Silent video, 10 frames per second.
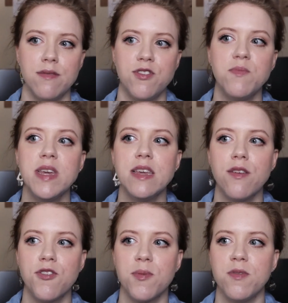to me
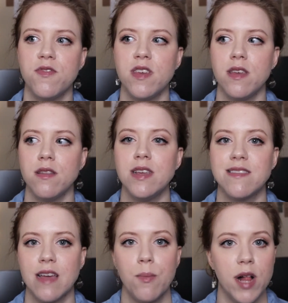they're some of the
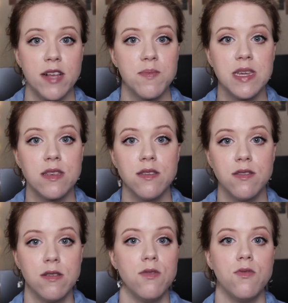least complex
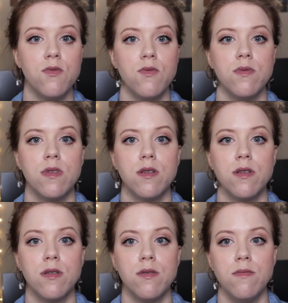pieces, so
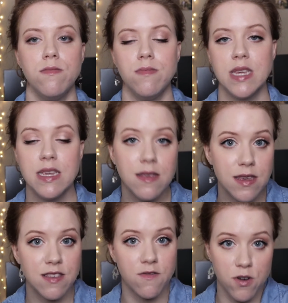they're the
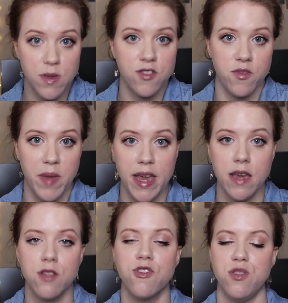easiest for me to
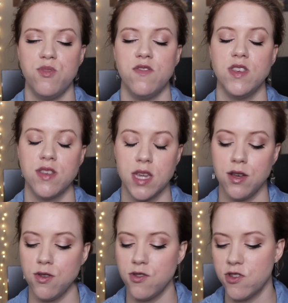make in terms of the
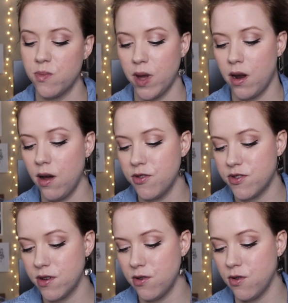skills, but
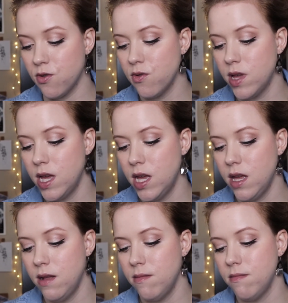also
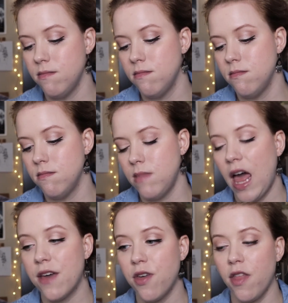
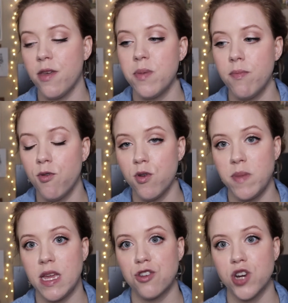I thought that people would
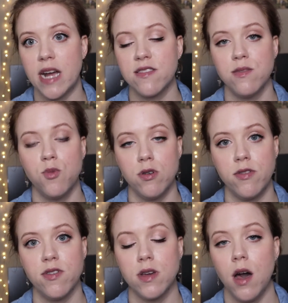be attracted more
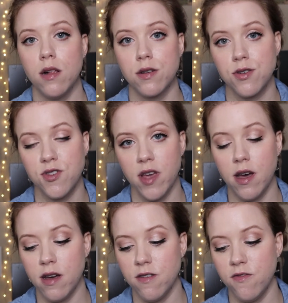to the colors
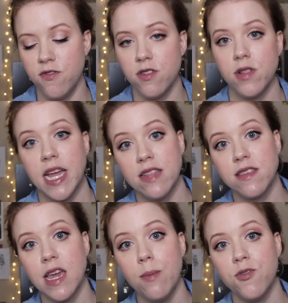of the
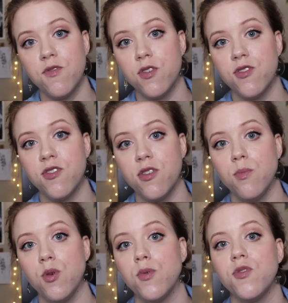landscapes versus the
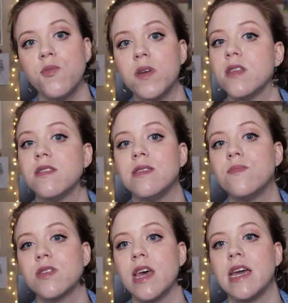moons, but it
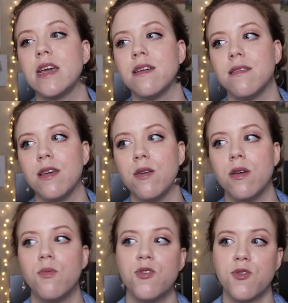seems like
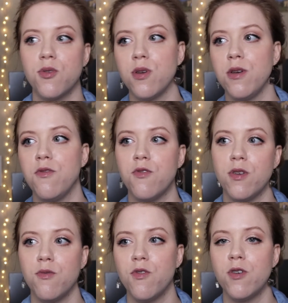it was sort
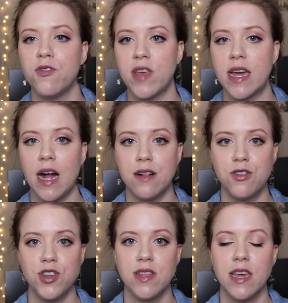of reverse
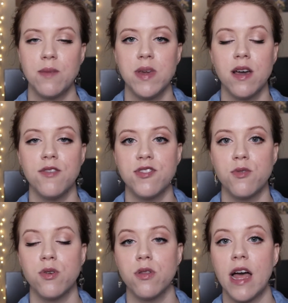psychology, like because
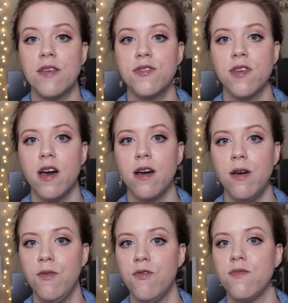there were less
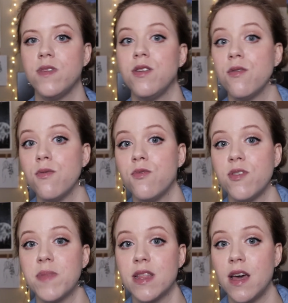of, you know,
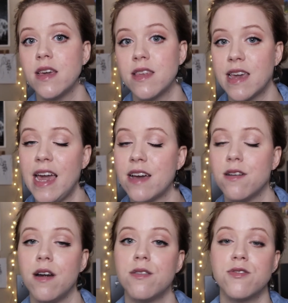something like the cat
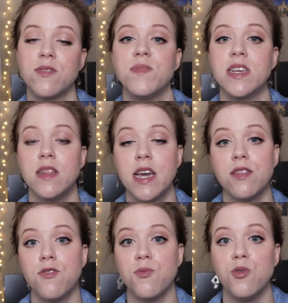card or something
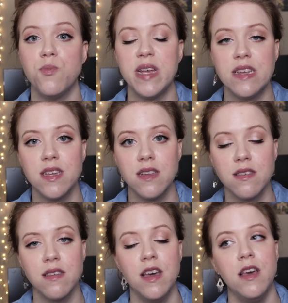like those moon
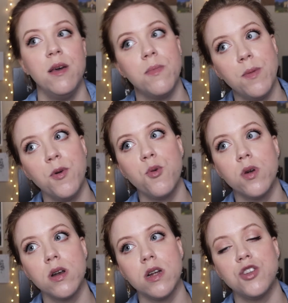paintings, people
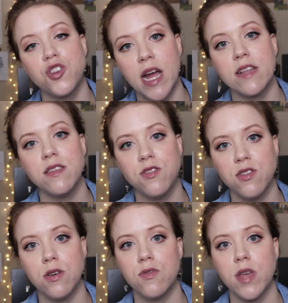were attracted
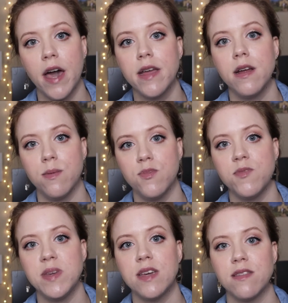to those
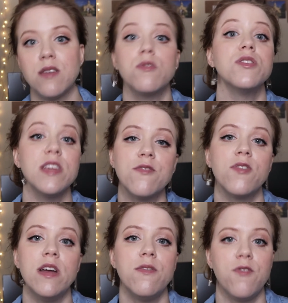items because they were
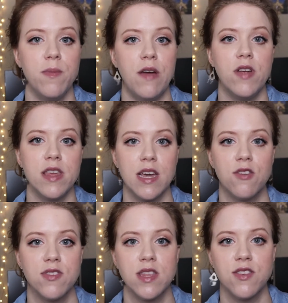different from everything
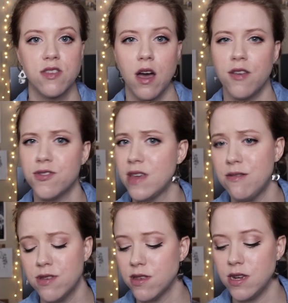else that they saw. So
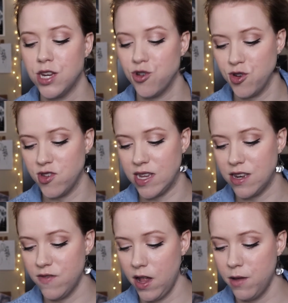that was an
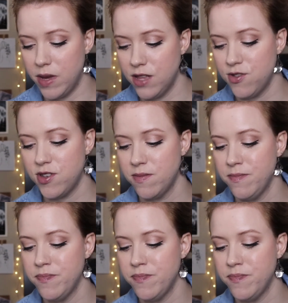interesting development.